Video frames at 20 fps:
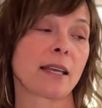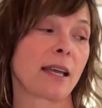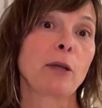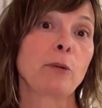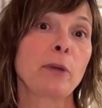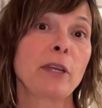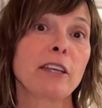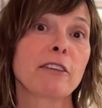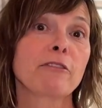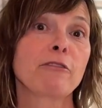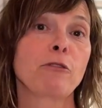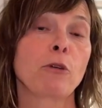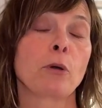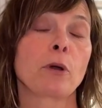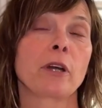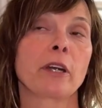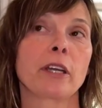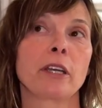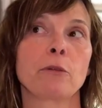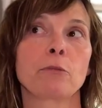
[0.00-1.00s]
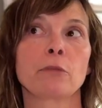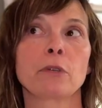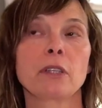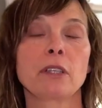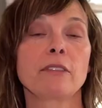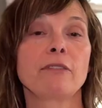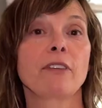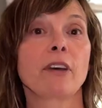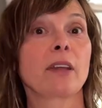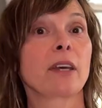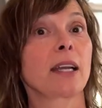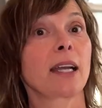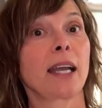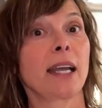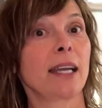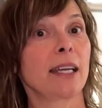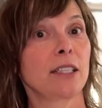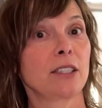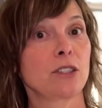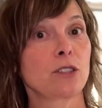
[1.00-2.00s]
By week 4, it really felt like I
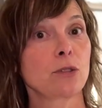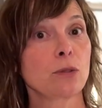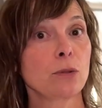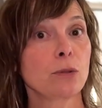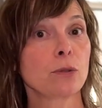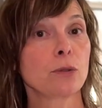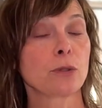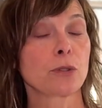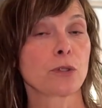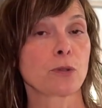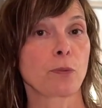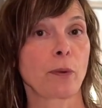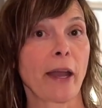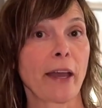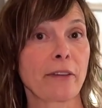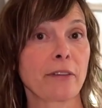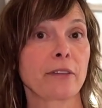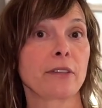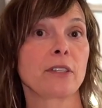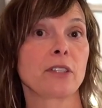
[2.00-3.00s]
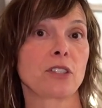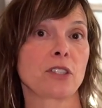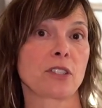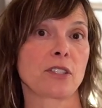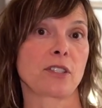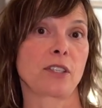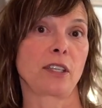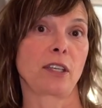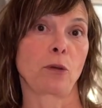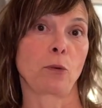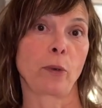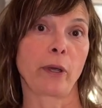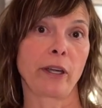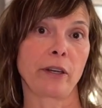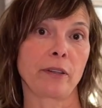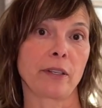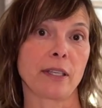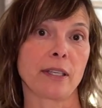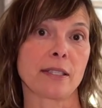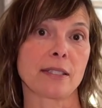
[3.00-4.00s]
had tools rather than just the
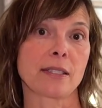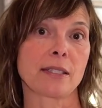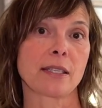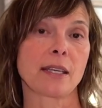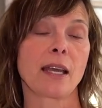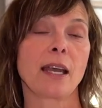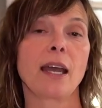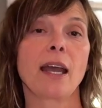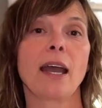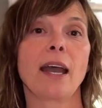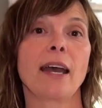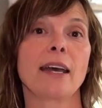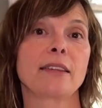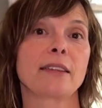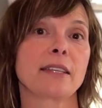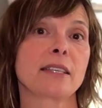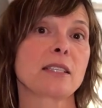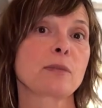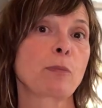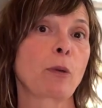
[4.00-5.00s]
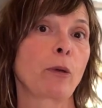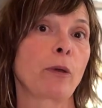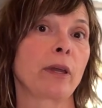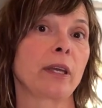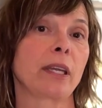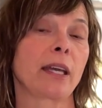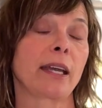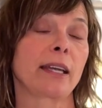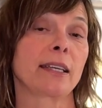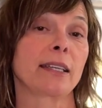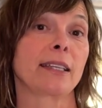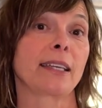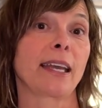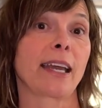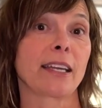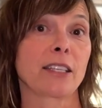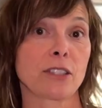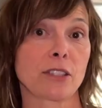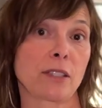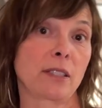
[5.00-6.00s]
awareness. At this point, I could
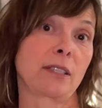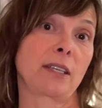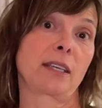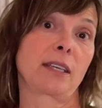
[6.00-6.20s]
catch the